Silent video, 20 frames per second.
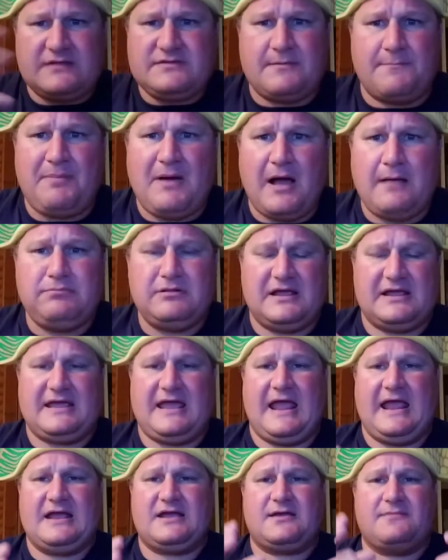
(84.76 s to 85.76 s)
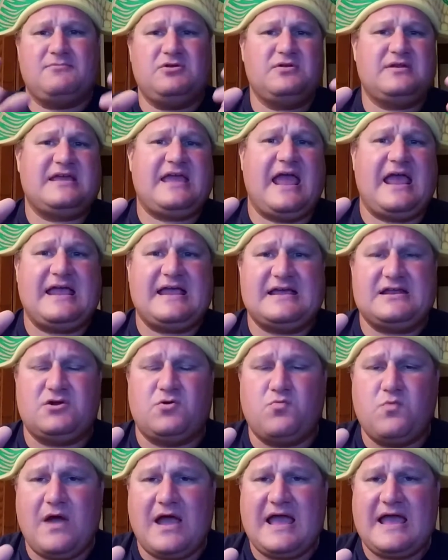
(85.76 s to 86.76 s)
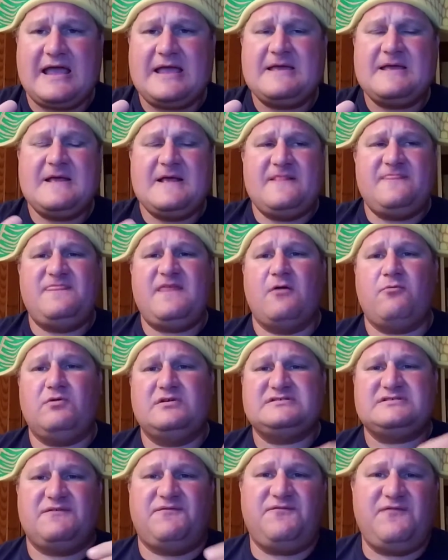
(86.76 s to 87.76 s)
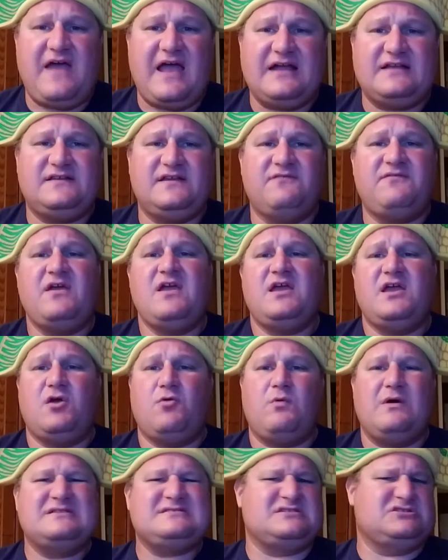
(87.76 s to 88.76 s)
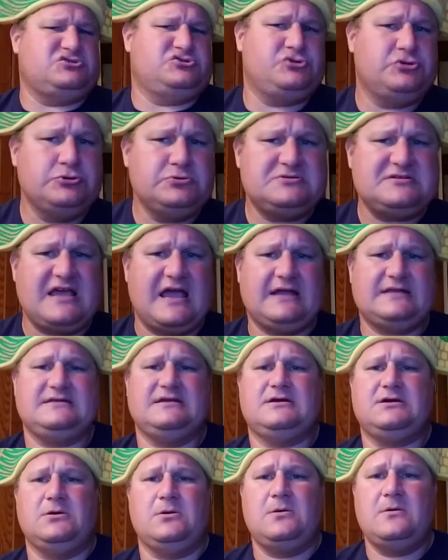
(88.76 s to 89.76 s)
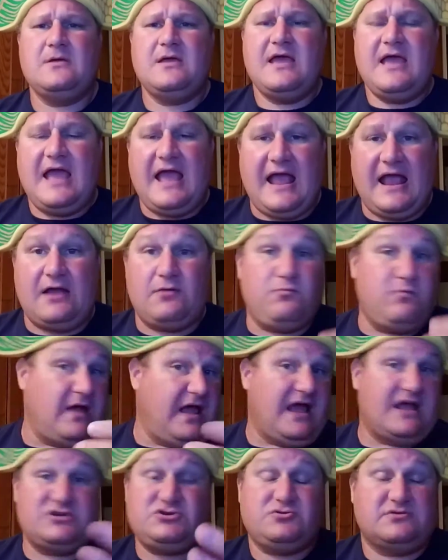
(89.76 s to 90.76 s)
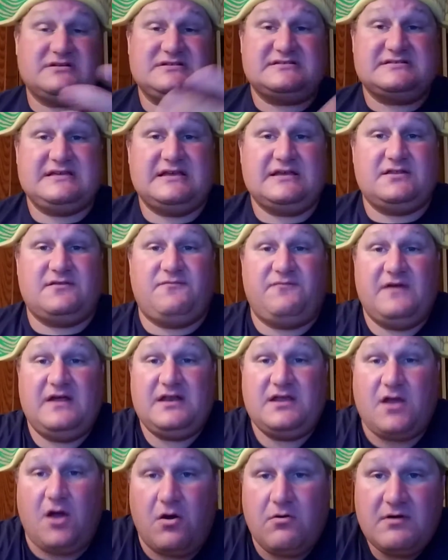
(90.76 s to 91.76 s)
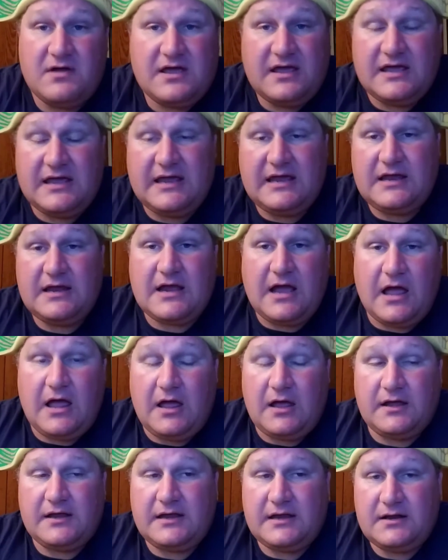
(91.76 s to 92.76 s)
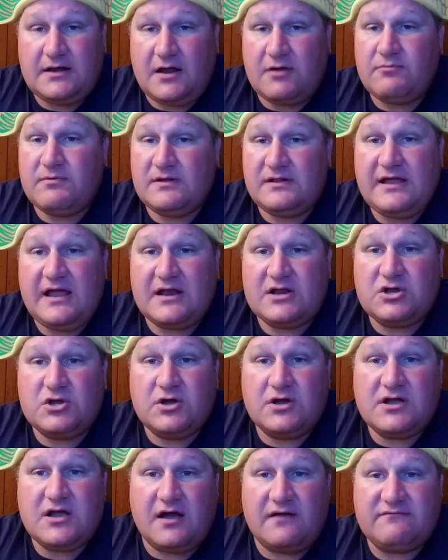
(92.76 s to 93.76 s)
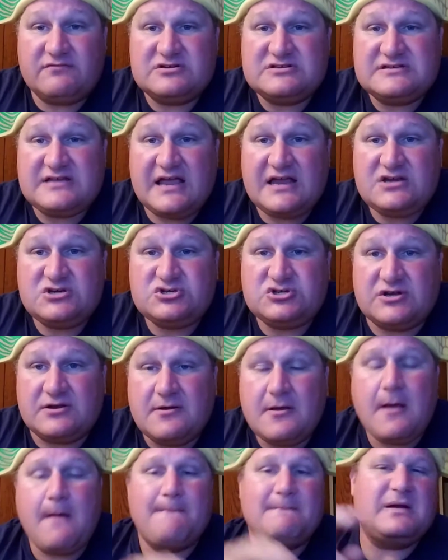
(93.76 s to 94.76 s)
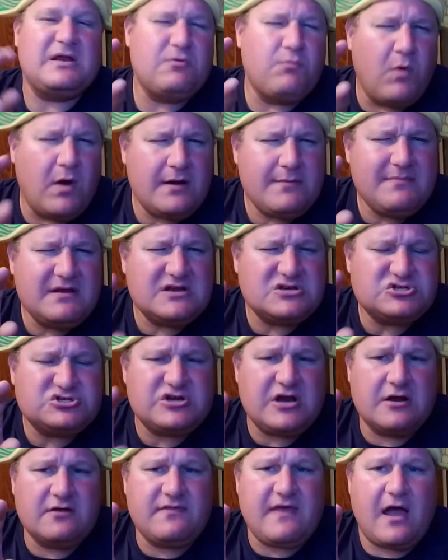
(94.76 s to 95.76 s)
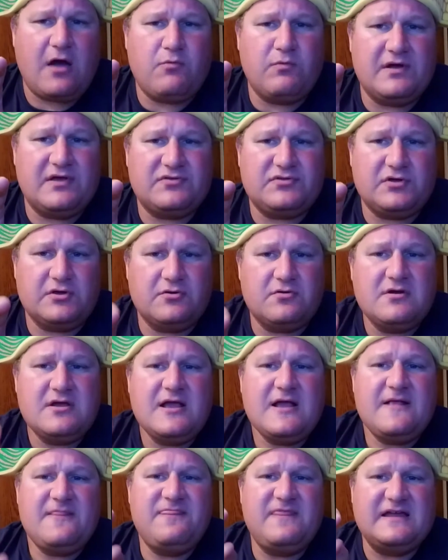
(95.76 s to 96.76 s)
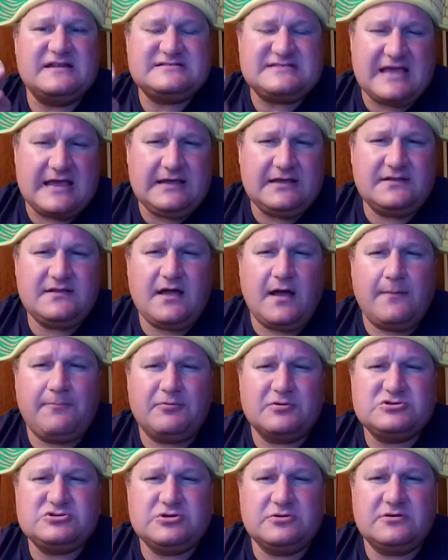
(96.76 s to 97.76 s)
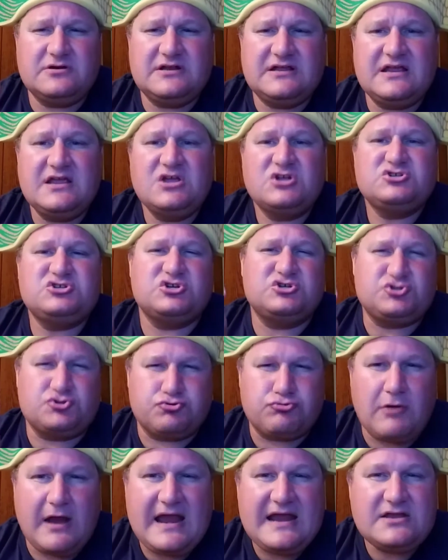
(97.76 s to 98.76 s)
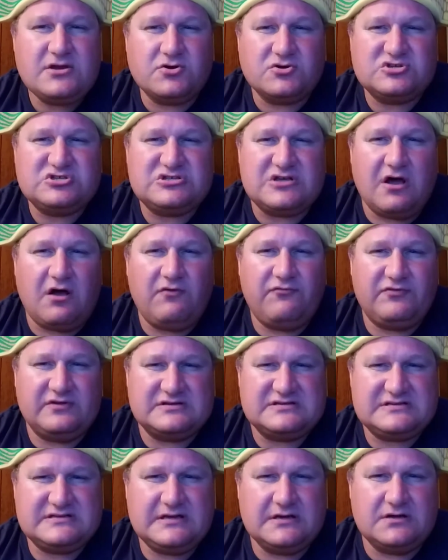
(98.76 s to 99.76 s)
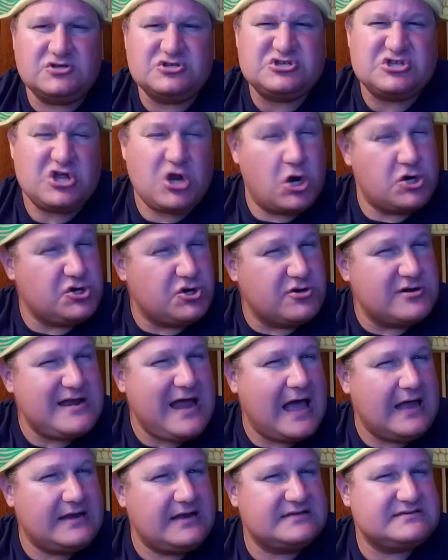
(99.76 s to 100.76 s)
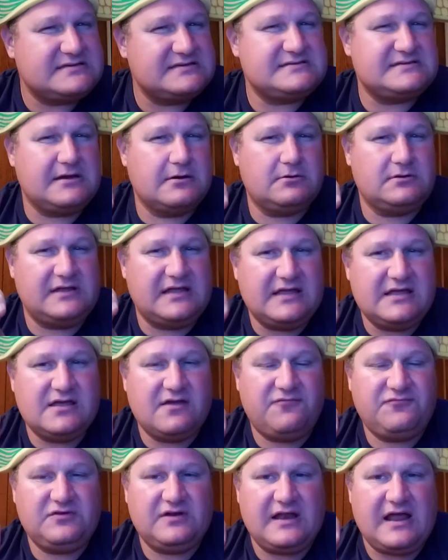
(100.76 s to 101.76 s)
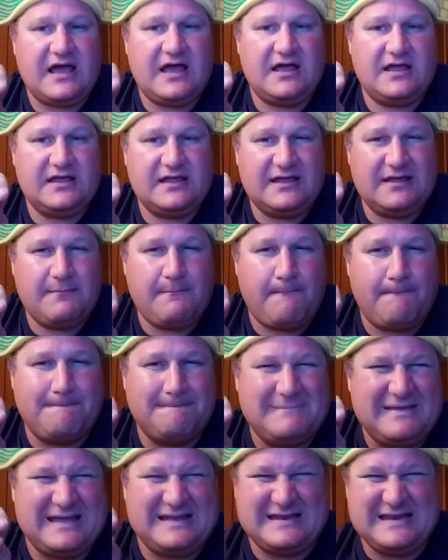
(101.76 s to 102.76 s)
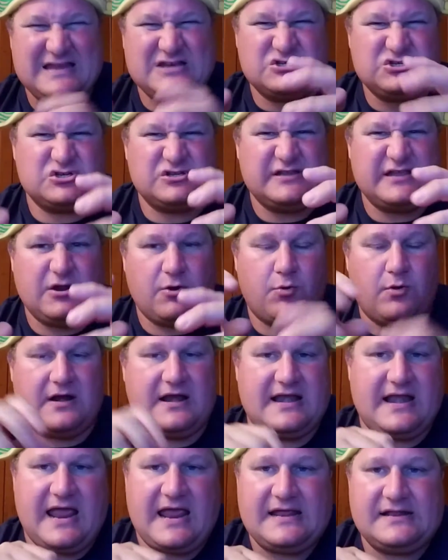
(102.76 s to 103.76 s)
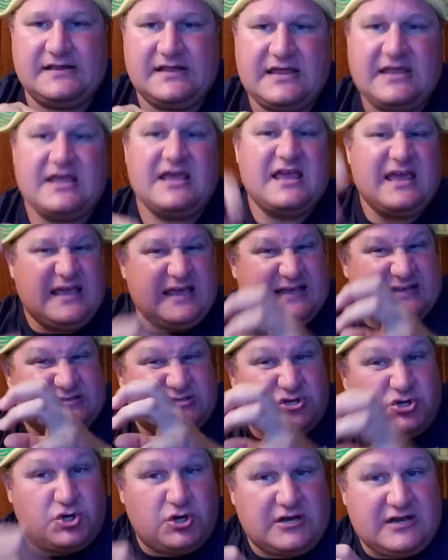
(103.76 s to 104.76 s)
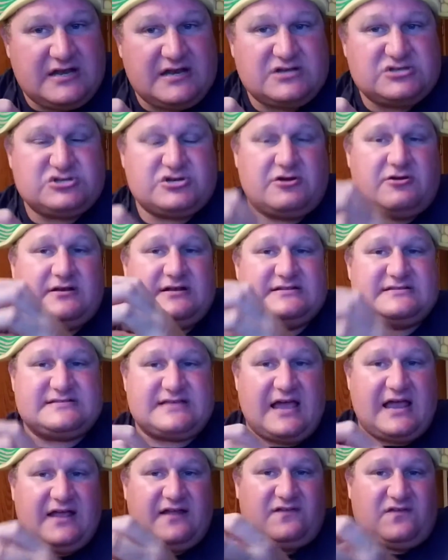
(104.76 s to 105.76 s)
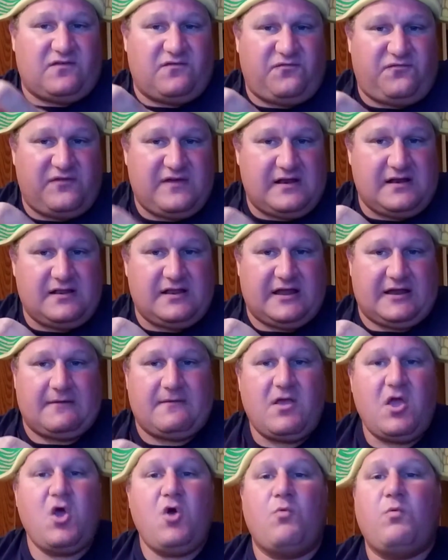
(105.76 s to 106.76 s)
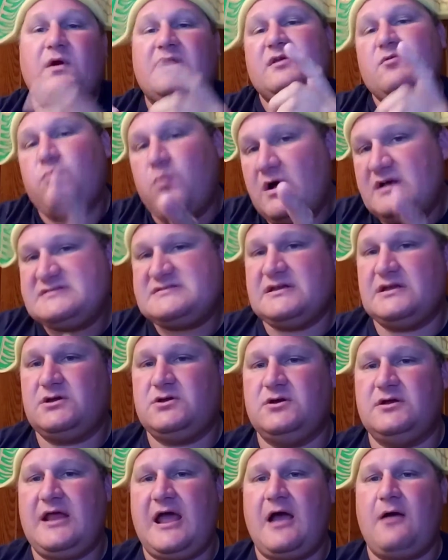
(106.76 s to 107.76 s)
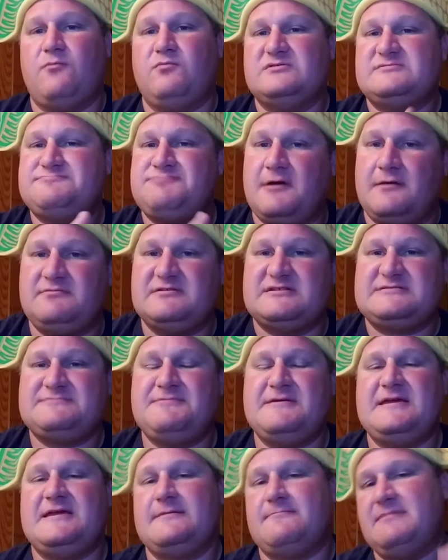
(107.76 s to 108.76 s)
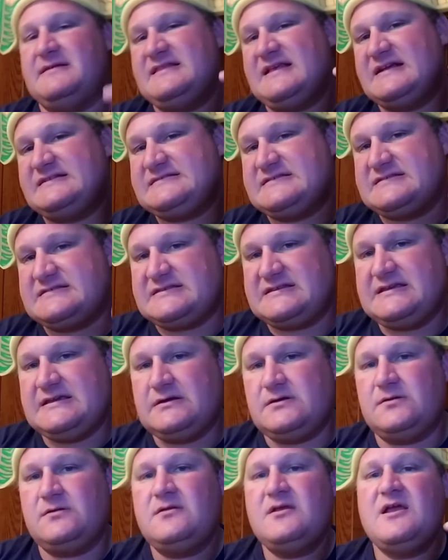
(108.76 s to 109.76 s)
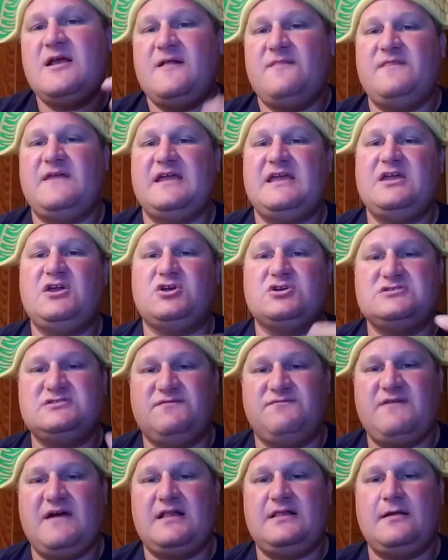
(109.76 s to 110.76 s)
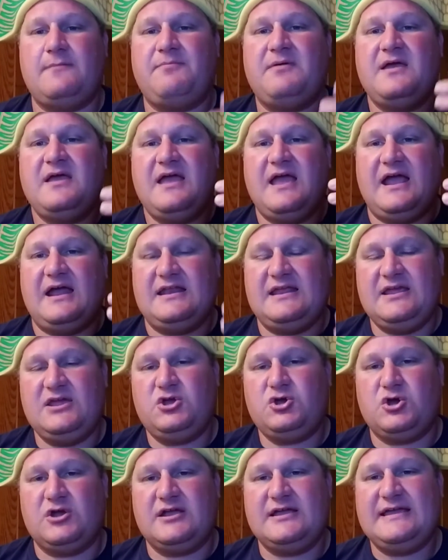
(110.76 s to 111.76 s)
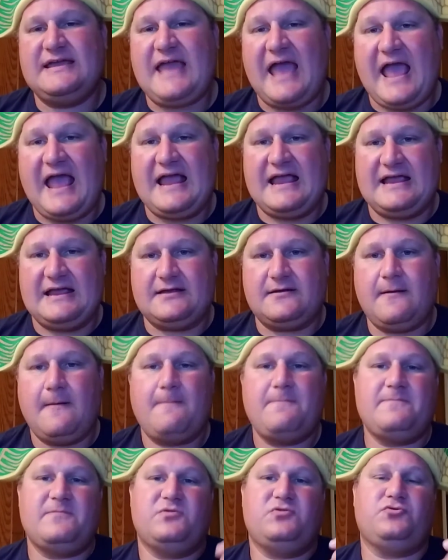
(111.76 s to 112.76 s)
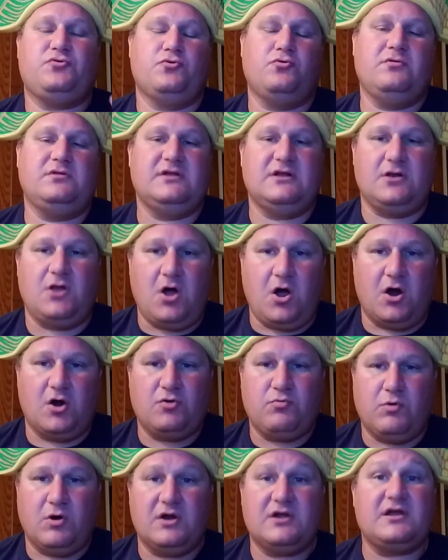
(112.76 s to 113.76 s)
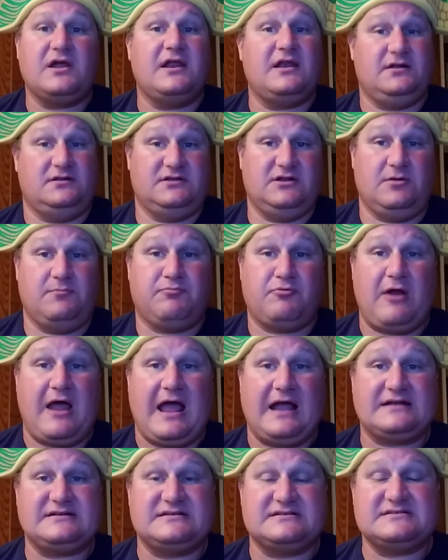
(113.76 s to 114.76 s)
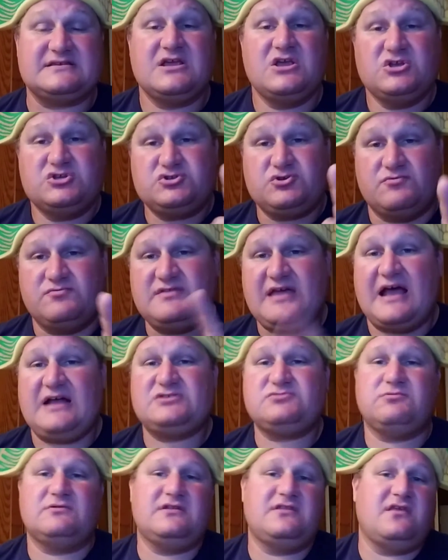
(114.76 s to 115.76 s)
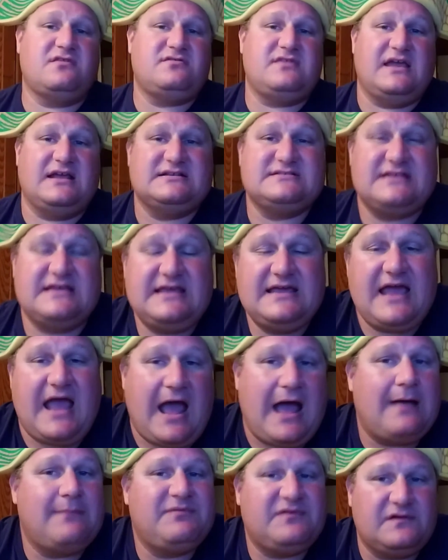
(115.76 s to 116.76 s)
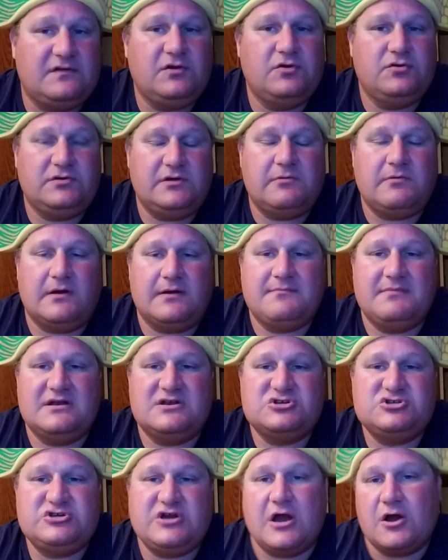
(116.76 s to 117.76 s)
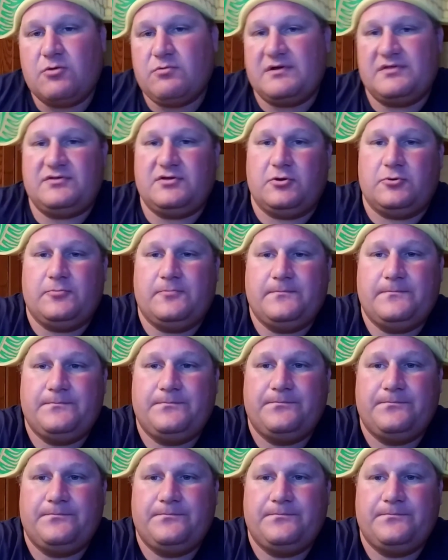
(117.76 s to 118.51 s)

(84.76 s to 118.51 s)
the public and communicate in a way that was effective. It wasn't too technical. And as you can see in the video, he and I really had a good conversation, but he wanted me to share that with you, that taking the opportunity to train yourself in skills that you're not necessarily gifted at initially or innately. He's good at engineering and science and fiddling. What he wasn't good at was public speaking, but that's a skill that he could develop and he could gain through a little hard work and a little practice. So that's one of the things that he absolutely wanted me to share with you.